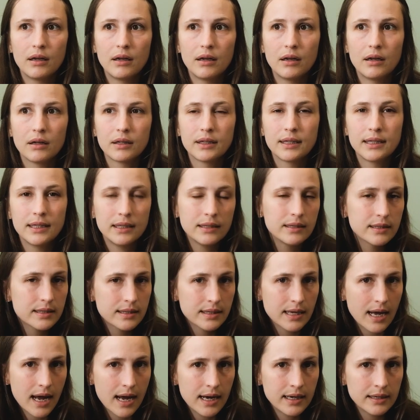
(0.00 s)
a kid
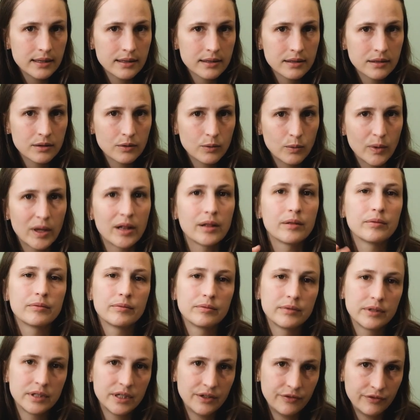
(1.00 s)
size, well,
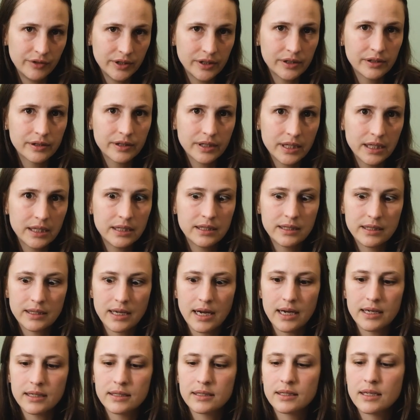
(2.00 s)
different kid
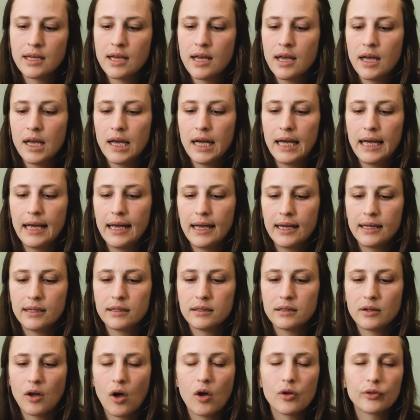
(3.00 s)
size,
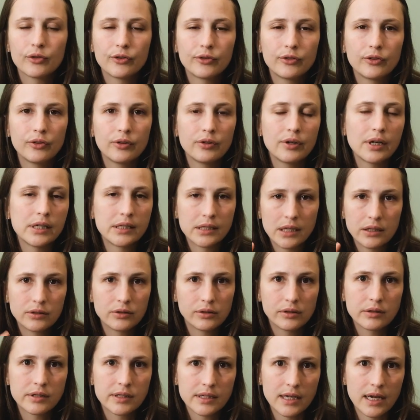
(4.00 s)
and also an
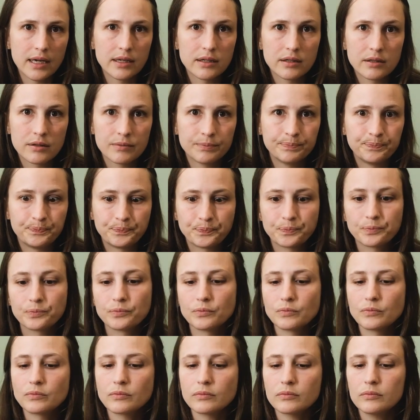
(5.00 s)
adult size.
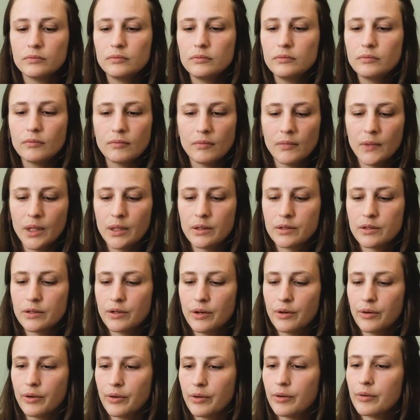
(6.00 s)

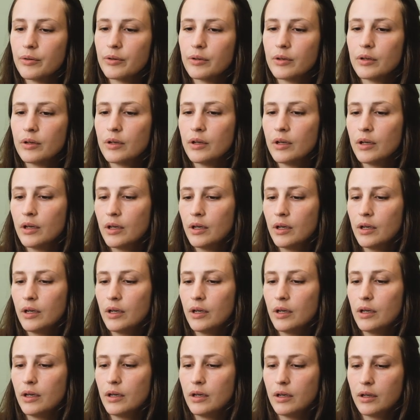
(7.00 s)
So
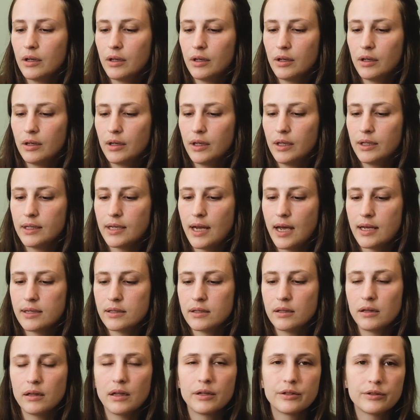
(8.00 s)
it
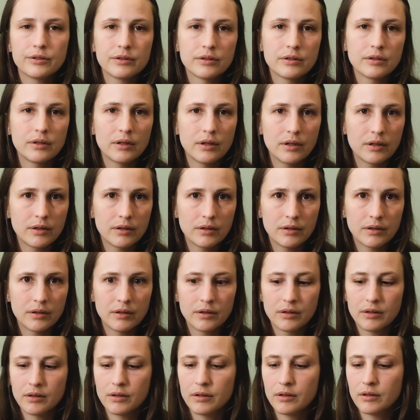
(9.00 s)
has a lot
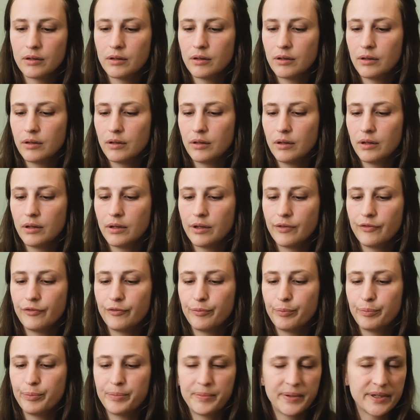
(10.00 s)

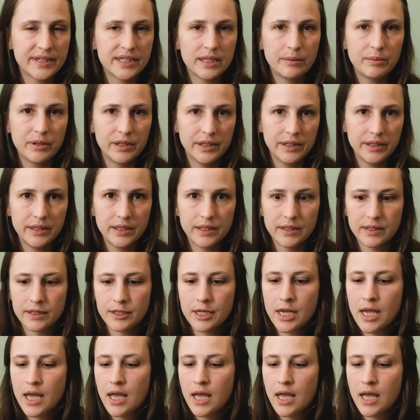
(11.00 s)
of possibilities.